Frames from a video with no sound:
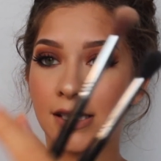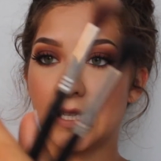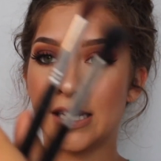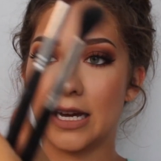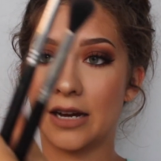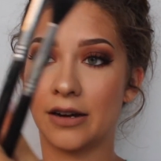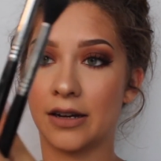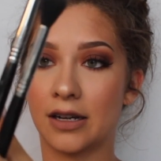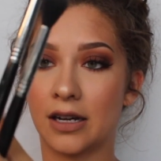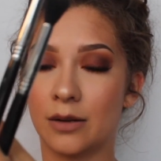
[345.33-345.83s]
See
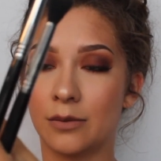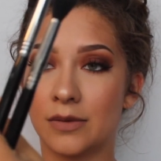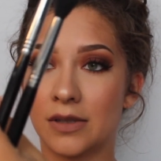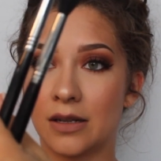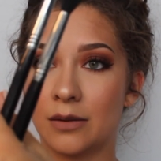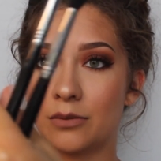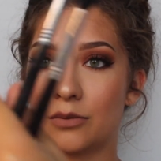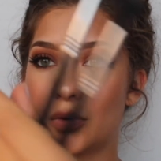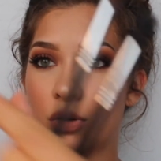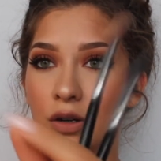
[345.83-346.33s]
how it comes
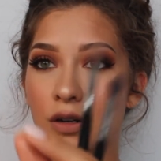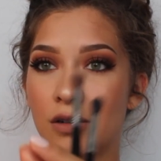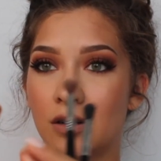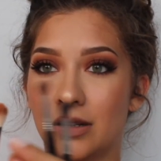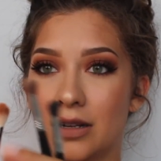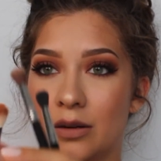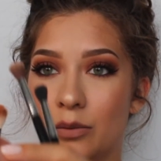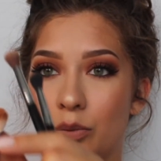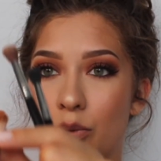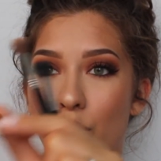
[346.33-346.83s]
up more
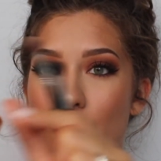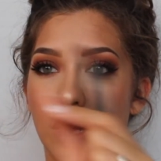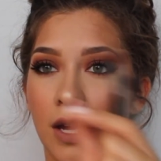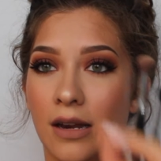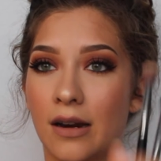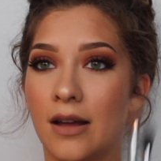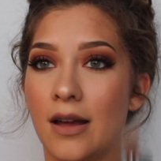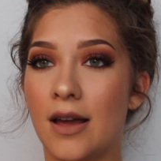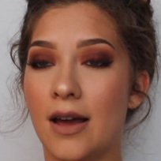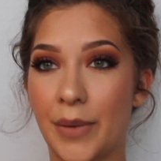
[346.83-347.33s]
in a
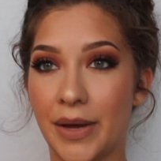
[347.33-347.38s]
point?